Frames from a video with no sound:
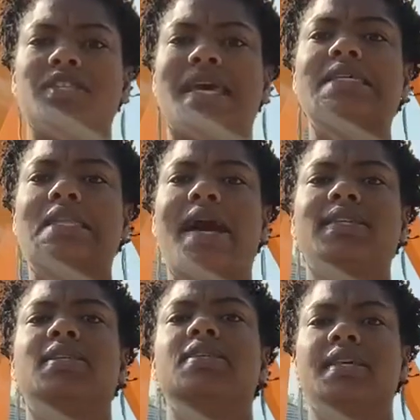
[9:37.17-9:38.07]
test
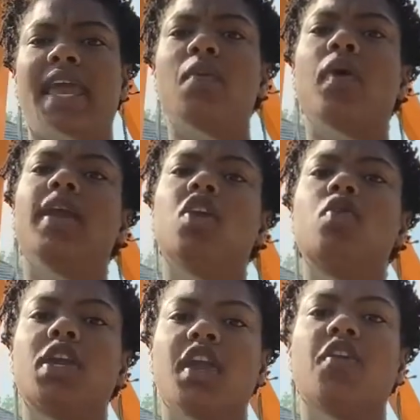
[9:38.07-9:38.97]
locks the same way you
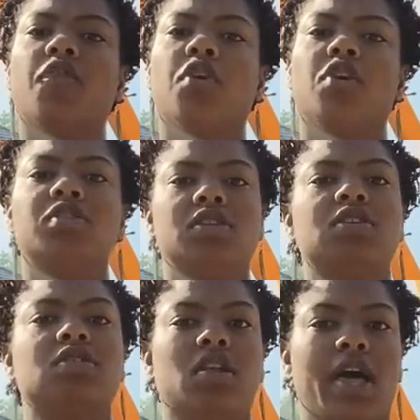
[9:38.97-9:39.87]
would care for your
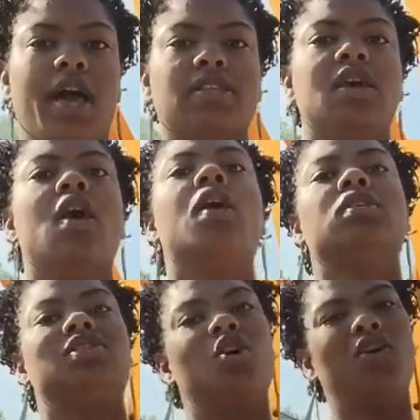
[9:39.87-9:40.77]
sister locks.
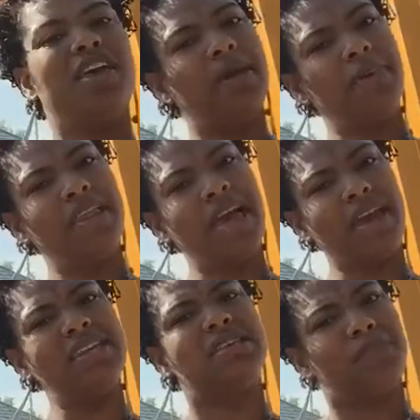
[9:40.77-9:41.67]
So it can be like
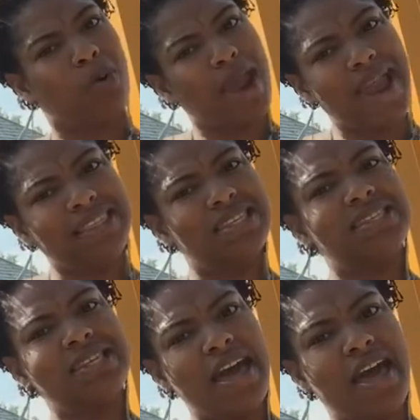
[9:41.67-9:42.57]
it's a
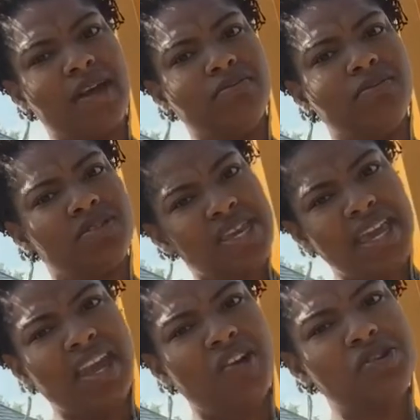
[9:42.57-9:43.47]
practice time.
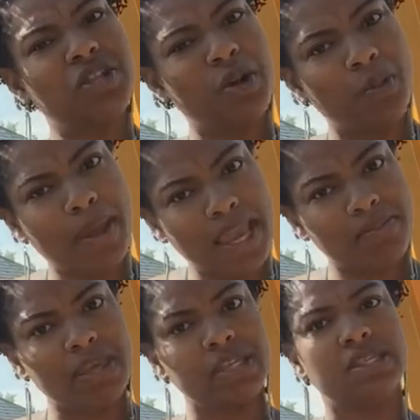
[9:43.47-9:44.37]
Take care of those little
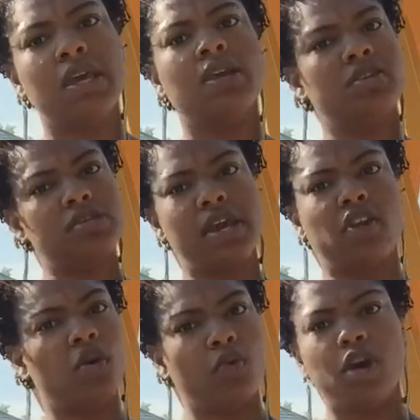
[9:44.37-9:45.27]
babies just
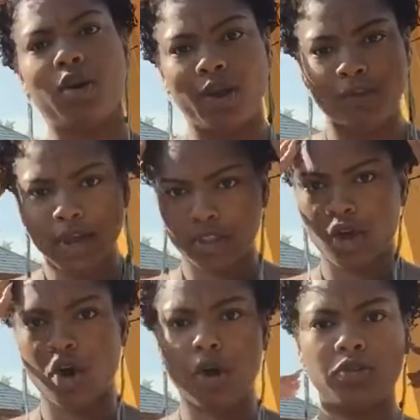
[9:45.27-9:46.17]
like you would if you had
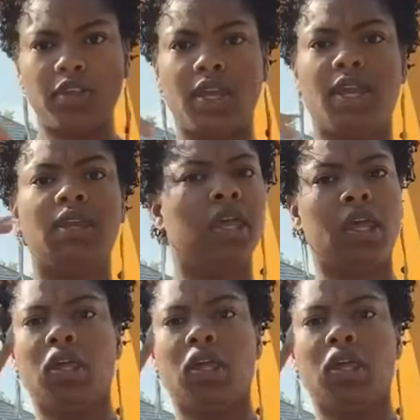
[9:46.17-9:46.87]
the whole thing